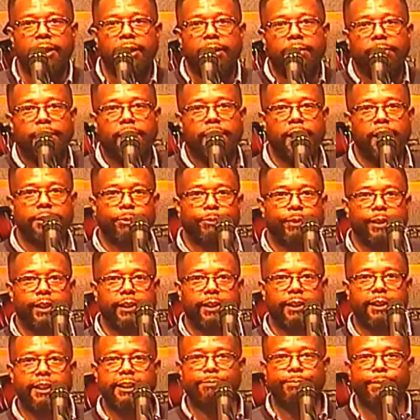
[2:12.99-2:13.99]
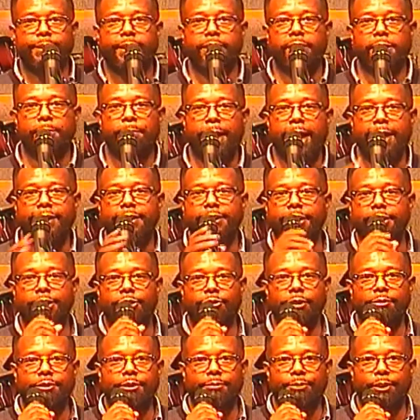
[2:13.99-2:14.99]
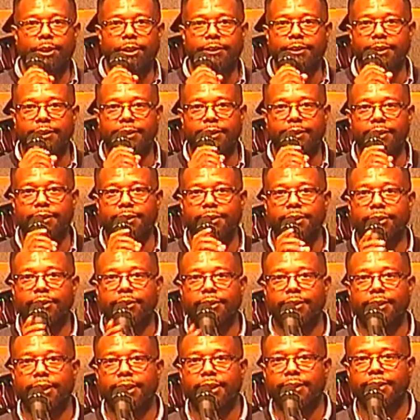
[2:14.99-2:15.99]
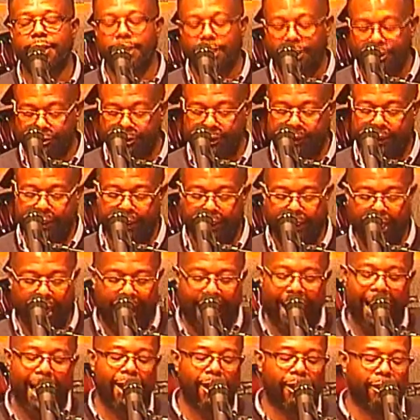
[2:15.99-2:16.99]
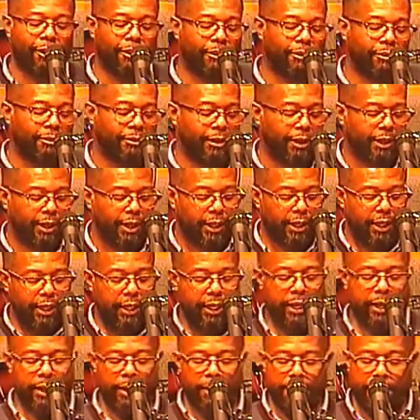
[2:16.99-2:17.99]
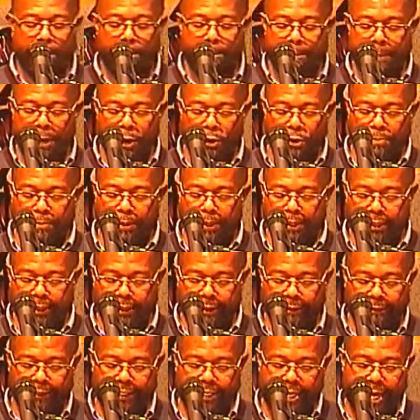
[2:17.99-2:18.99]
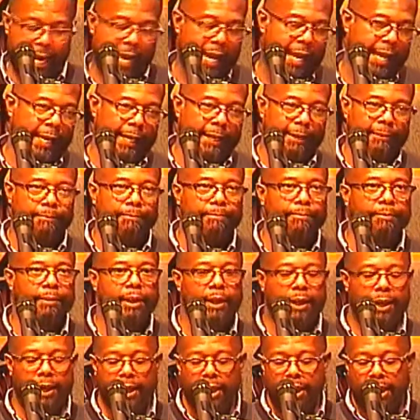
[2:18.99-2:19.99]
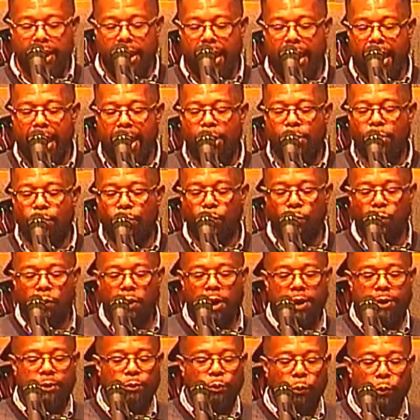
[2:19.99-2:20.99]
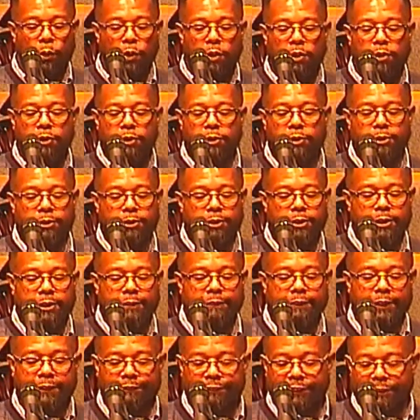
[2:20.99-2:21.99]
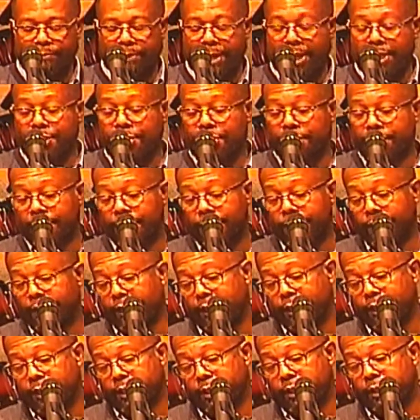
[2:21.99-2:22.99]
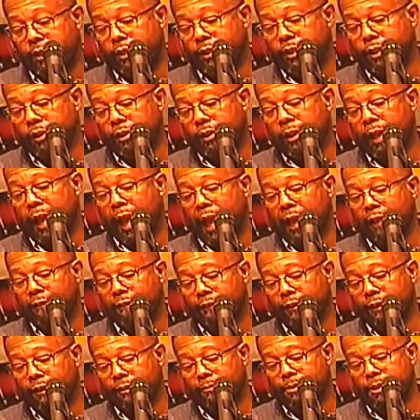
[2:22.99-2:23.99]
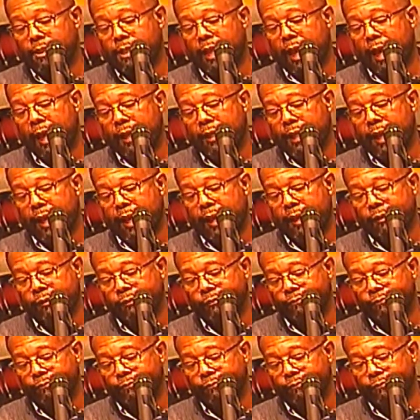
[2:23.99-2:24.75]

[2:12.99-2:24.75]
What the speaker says: Because when we look at this particular passage of scripture, brothers and sisters, it is interesting how in a moment of time, how one word of information can turn your life upside down.